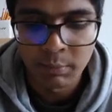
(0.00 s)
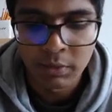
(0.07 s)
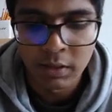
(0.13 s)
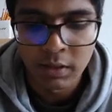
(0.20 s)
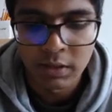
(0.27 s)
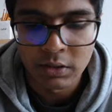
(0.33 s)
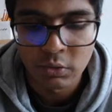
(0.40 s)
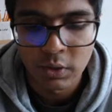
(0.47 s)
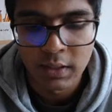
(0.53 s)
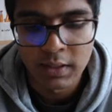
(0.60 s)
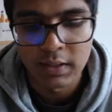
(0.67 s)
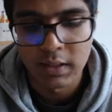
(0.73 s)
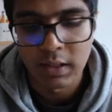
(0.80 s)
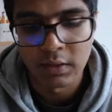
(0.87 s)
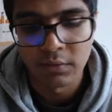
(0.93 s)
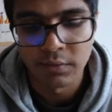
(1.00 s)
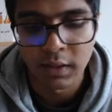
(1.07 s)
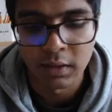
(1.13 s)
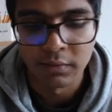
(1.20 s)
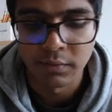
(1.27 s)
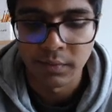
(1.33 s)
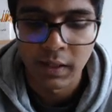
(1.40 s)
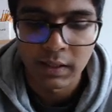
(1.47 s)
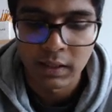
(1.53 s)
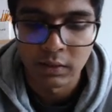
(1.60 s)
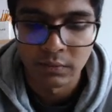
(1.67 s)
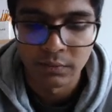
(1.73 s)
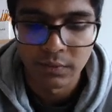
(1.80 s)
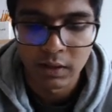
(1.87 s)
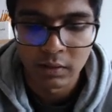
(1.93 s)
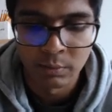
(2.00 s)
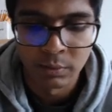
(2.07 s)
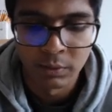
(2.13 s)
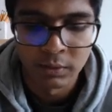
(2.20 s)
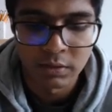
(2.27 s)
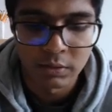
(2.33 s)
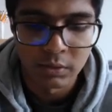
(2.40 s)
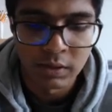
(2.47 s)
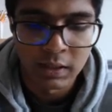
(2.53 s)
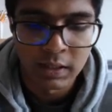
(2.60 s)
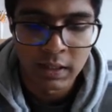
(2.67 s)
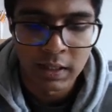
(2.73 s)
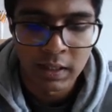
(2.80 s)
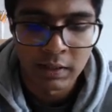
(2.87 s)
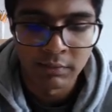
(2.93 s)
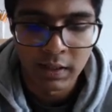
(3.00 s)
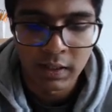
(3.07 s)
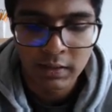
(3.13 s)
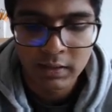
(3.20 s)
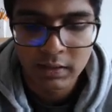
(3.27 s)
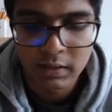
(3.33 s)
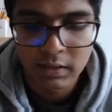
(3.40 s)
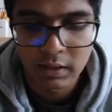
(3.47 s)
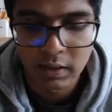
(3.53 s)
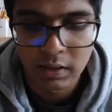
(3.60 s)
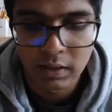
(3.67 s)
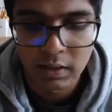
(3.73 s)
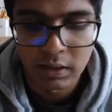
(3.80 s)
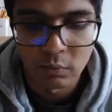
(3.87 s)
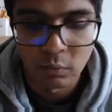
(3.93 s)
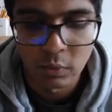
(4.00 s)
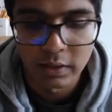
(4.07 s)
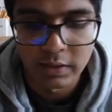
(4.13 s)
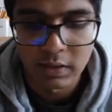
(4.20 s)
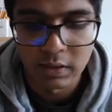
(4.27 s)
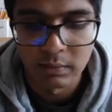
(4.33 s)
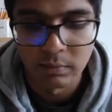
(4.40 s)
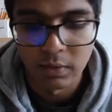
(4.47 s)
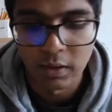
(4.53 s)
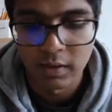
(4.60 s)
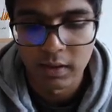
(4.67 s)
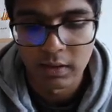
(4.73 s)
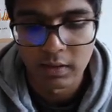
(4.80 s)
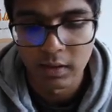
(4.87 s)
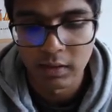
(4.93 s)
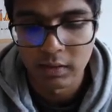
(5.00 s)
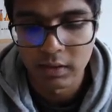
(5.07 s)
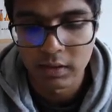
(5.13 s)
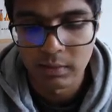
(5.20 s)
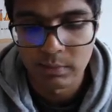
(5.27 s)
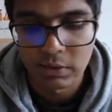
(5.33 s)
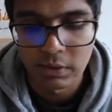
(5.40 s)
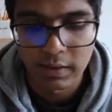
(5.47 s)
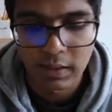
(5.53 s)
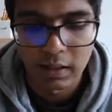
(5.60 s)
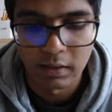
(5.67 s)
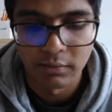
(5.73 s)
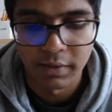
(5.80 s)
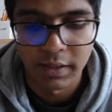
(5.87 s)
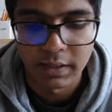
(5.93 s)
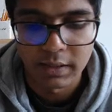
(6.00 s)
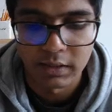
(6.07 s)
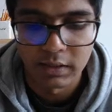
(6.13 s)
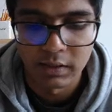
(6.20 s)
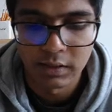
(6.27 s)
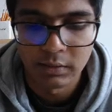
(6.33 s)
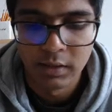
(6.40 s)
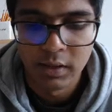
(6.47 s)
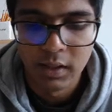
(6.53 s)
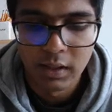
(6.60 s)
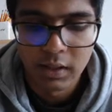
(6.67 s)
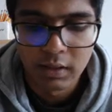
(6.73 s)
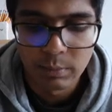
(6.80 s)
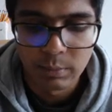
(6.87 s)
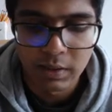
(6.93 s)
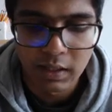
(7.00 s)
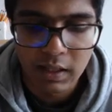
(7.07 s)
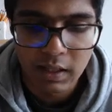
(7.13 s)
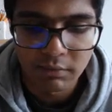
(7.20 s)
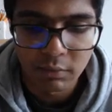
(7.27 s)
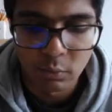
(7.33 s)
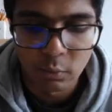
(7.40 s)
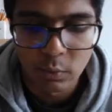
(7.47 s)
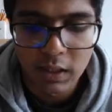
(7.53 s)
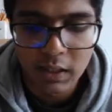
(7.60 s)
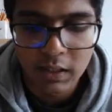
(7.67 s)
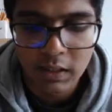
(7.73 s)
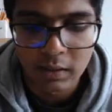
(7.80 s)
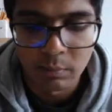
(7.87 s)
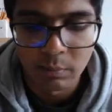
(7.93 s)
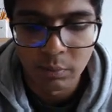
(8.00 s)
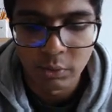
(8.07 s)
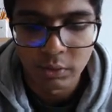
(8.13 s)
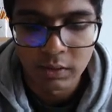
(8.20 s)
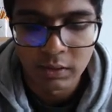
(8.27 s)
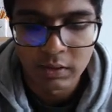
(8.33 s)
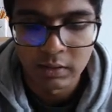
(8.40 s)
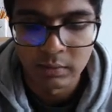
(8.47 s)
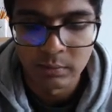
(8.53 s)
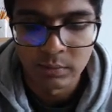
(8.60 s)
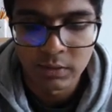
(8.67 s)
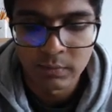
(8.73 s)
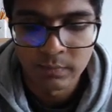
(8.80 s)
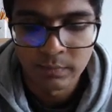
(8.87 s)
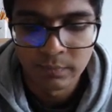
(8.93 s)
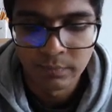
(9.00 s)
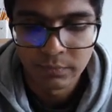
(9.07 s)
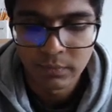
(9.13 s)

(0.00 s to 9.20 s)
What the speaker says: I'm going to try and see if I can factor out a variable. So I have x in one term, not in the other term, so I can't factor it out. But I have a y in both the terms.